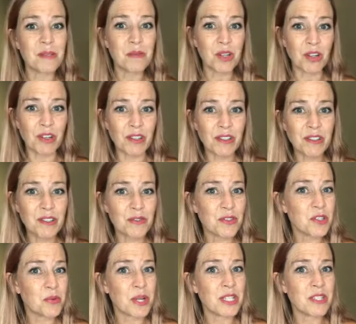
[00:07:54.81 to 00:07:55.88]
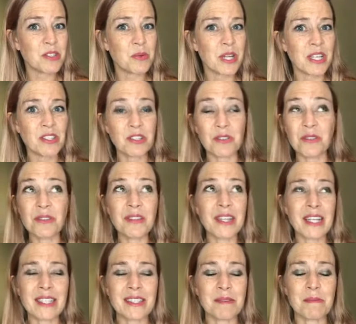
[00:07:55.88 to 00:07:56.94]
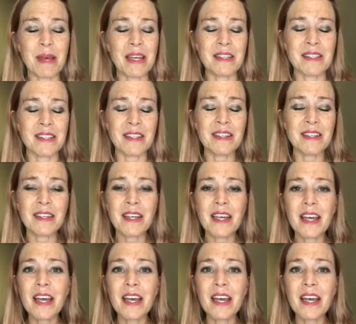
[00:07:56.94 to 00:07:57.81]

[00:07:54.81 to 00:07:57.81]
some goals for 2022, that's amazing.